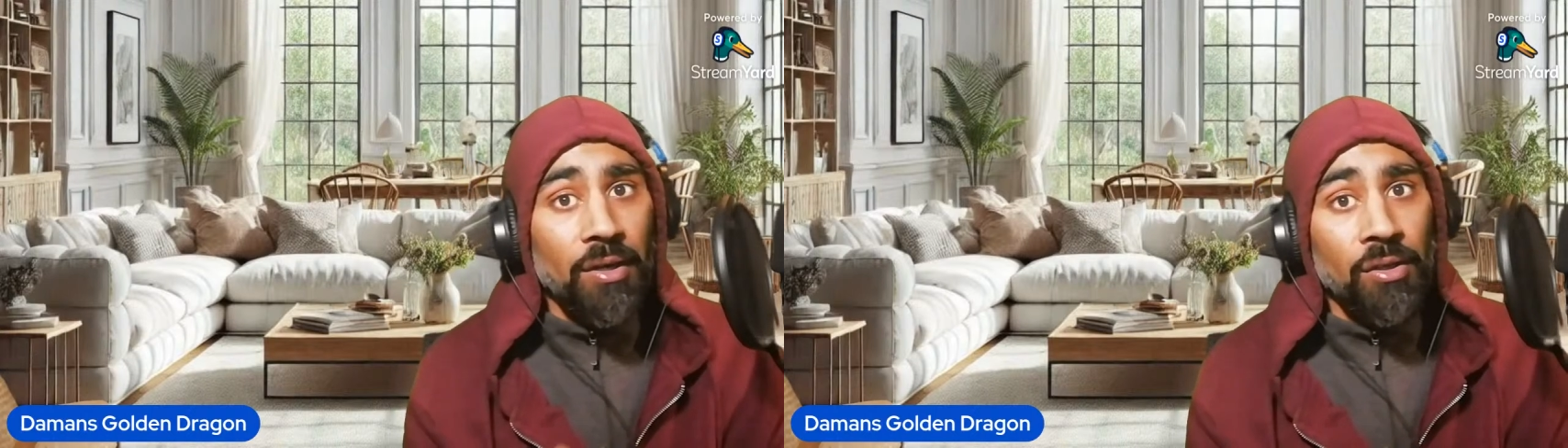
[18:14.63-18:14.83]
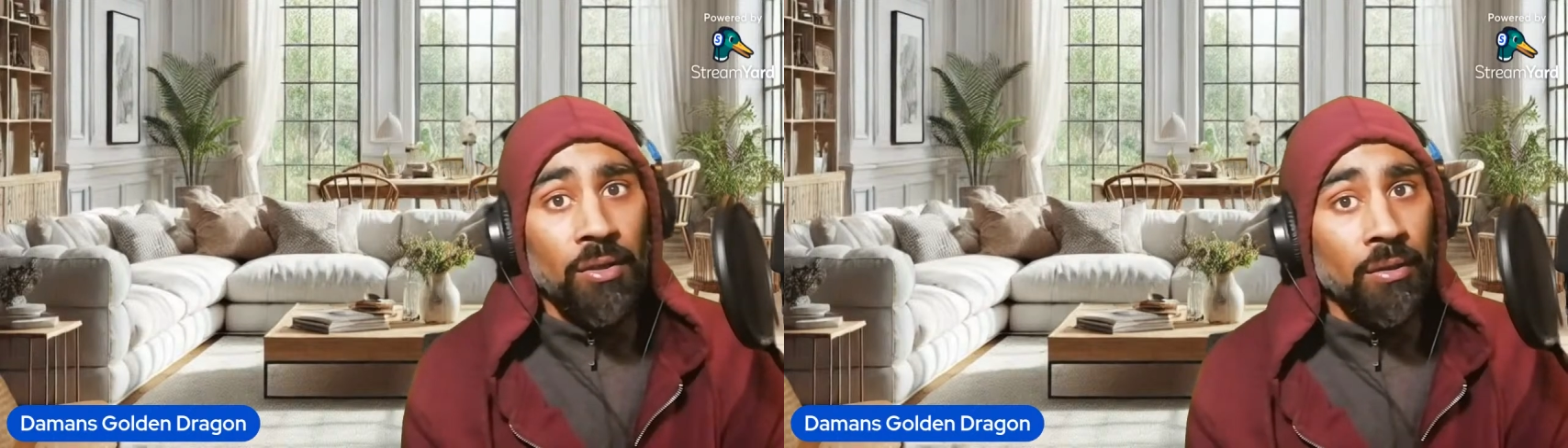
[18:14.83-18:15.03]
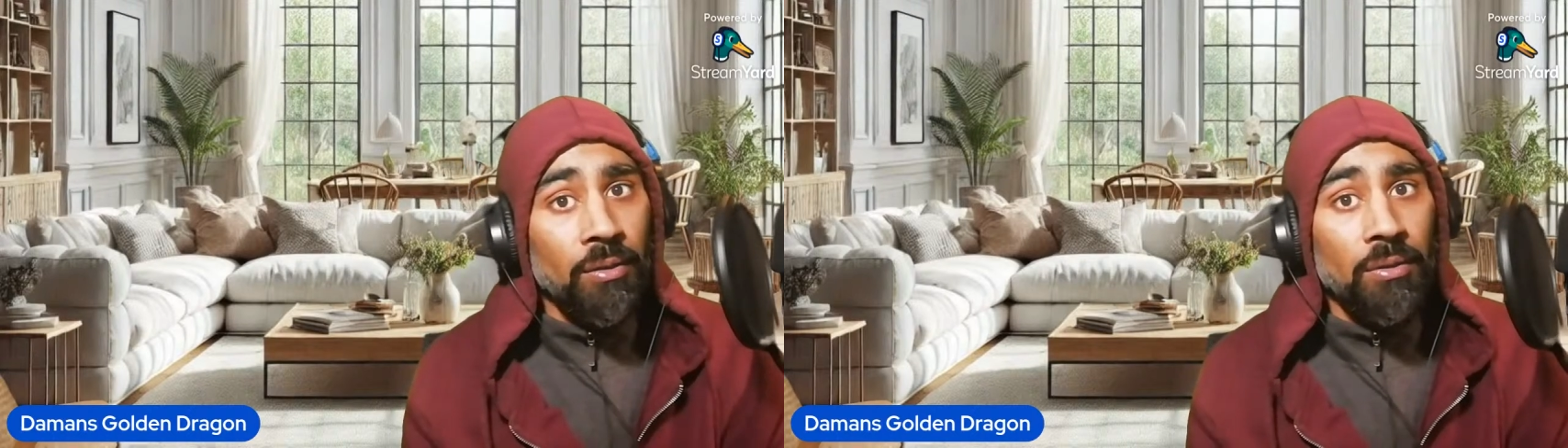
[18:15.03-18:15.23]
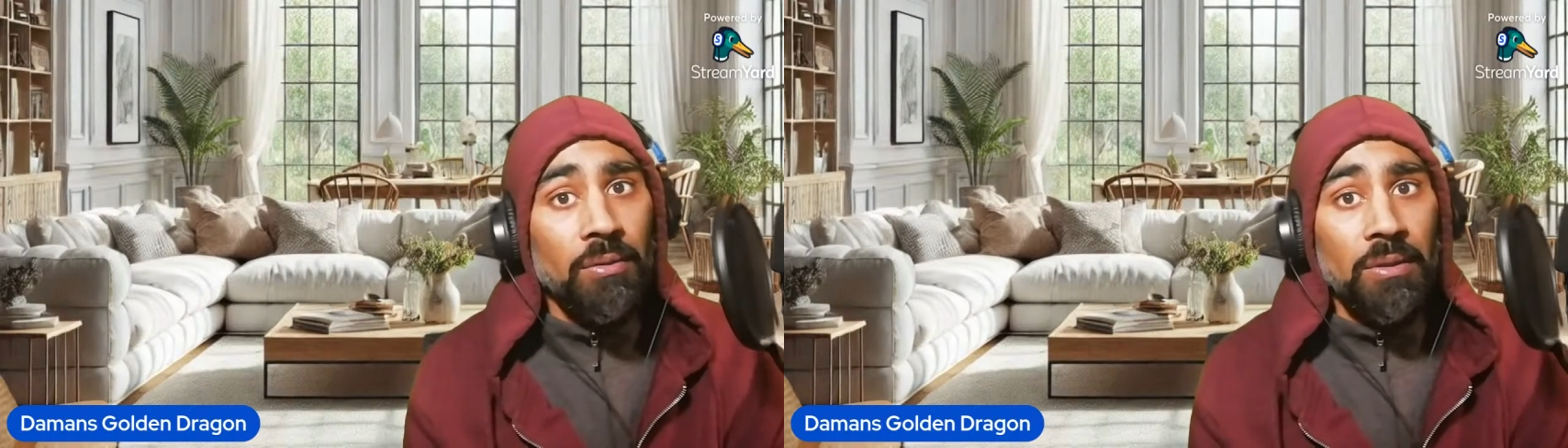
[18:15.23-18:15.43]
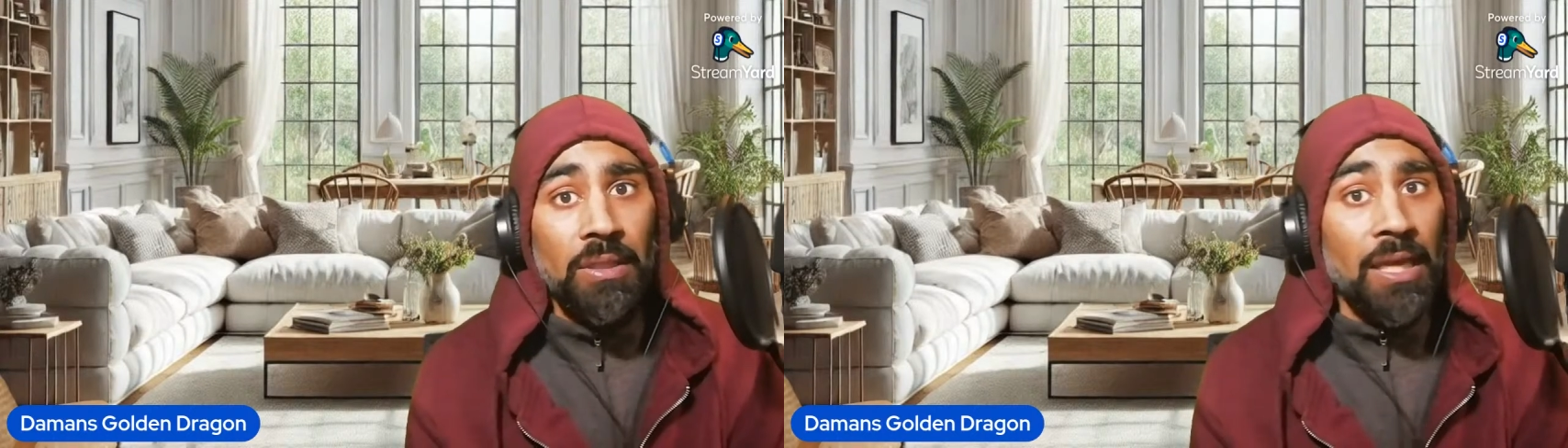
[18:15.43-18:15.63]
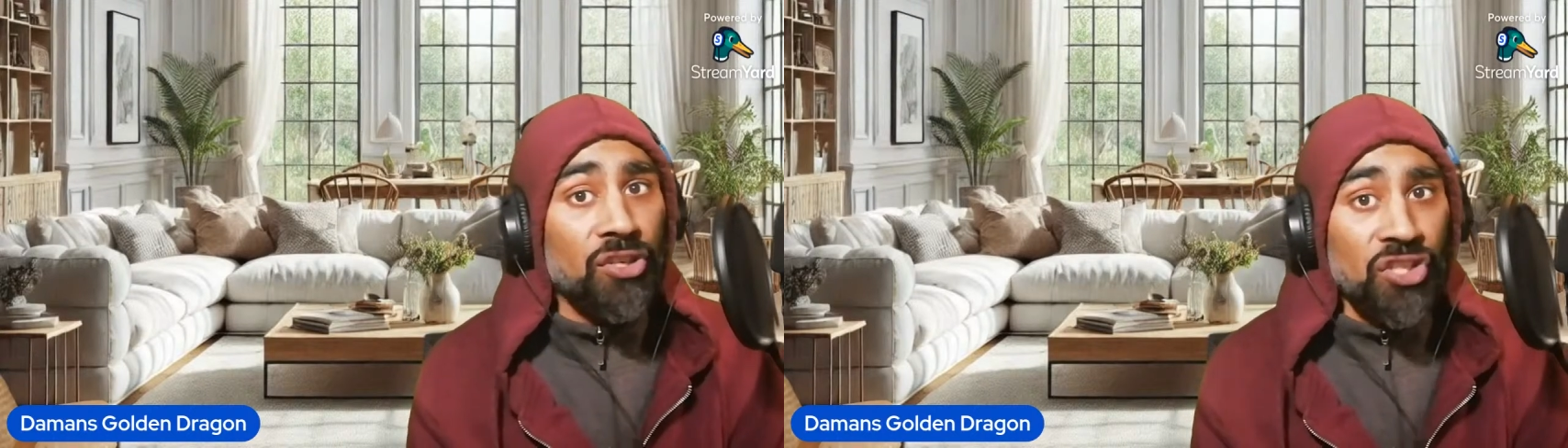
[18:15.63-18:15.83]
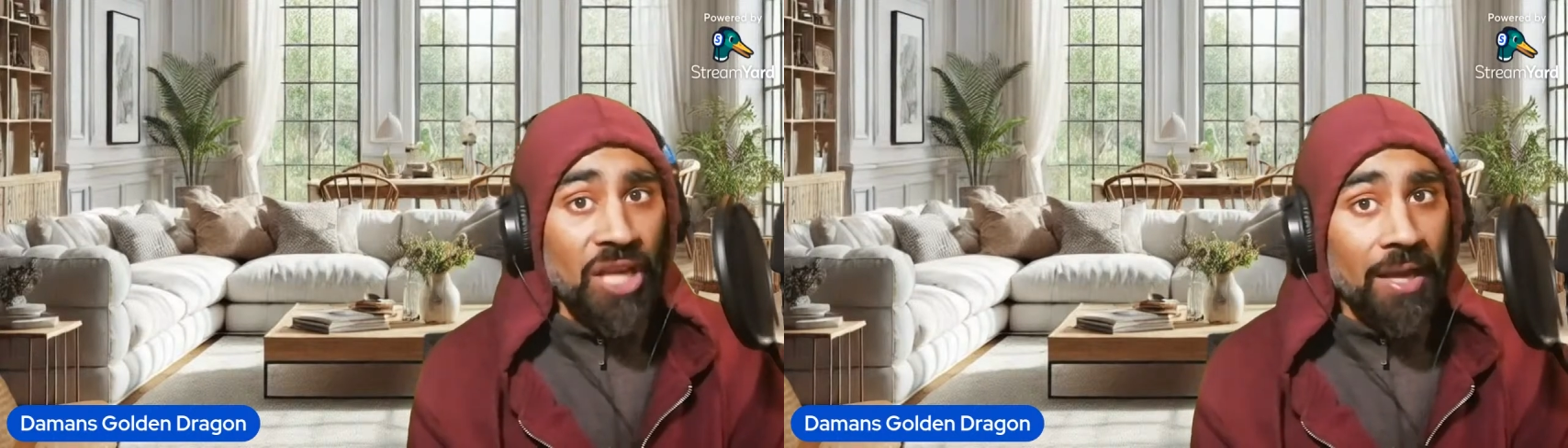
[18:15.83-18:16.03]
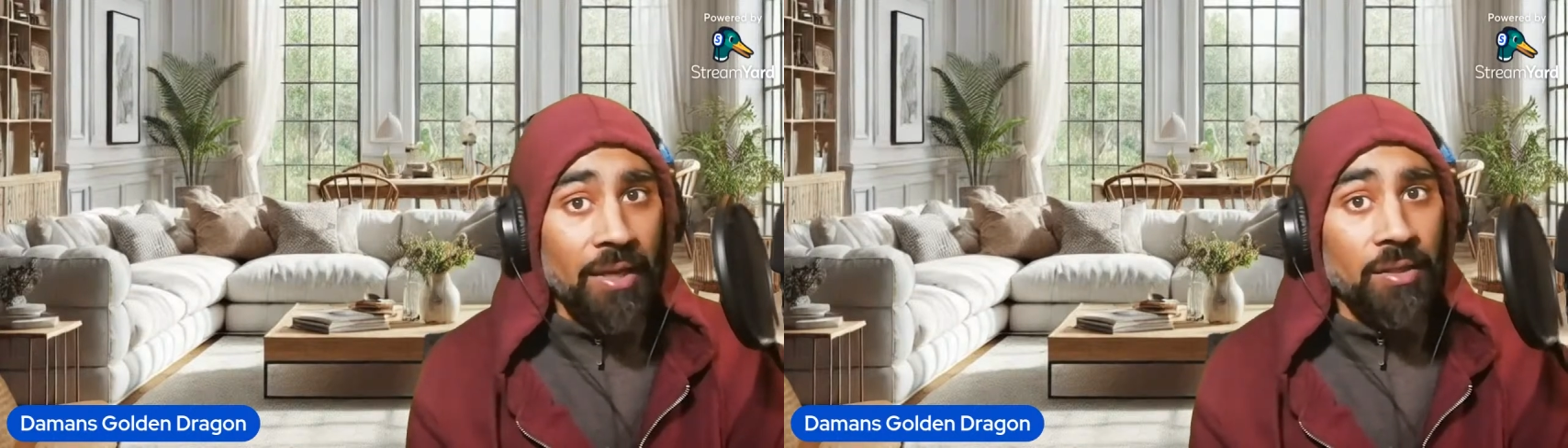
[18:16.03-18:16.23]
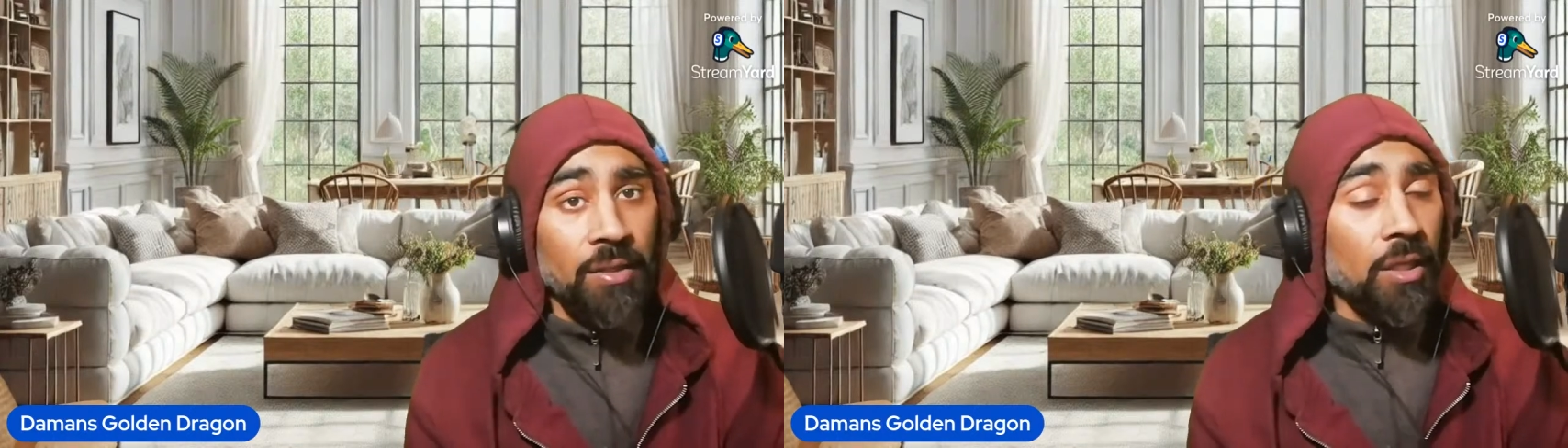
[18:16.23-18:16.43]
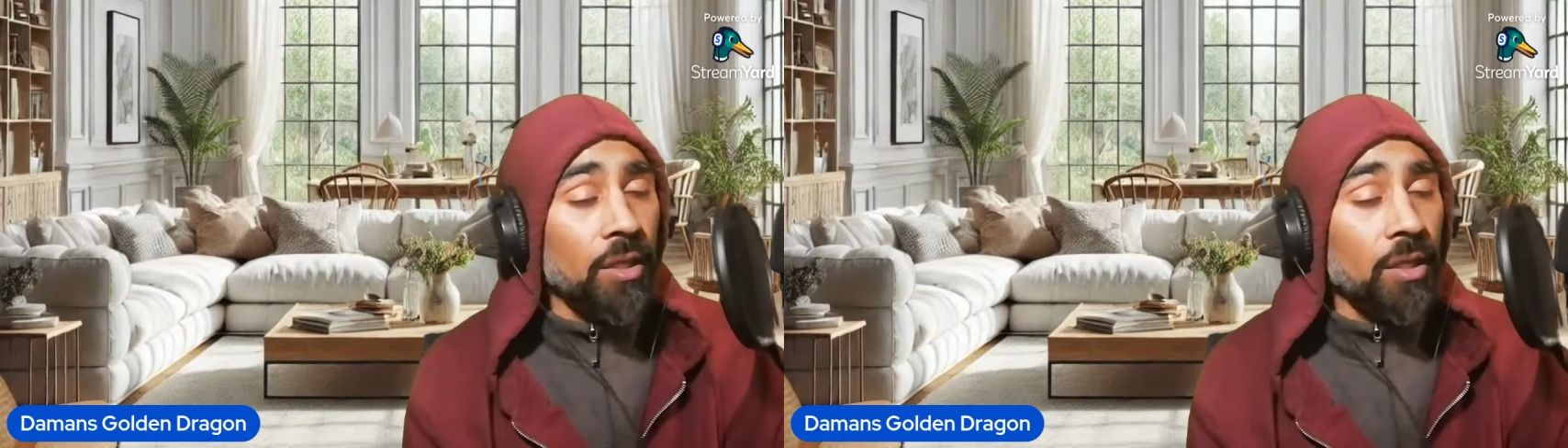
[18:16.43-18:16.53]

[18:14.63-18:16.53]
You'll get shattered.